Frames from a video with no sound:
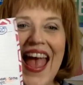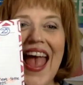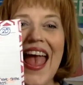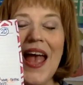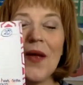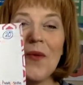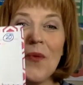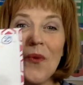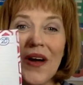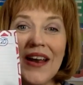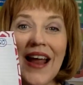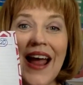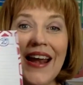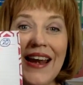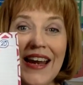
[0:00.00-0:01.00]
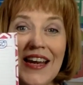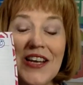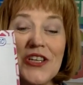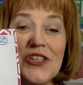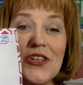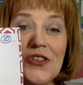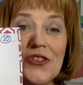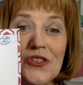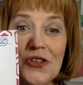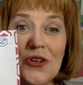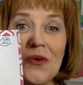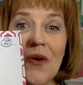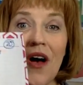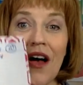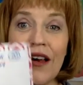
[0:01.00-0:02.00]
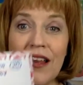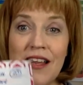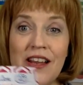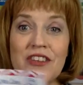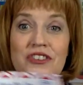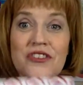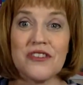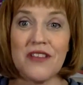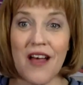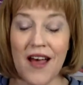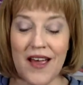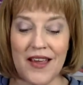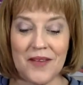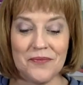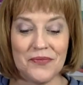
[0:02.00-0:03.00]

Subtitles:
and what I needed to do on each slide.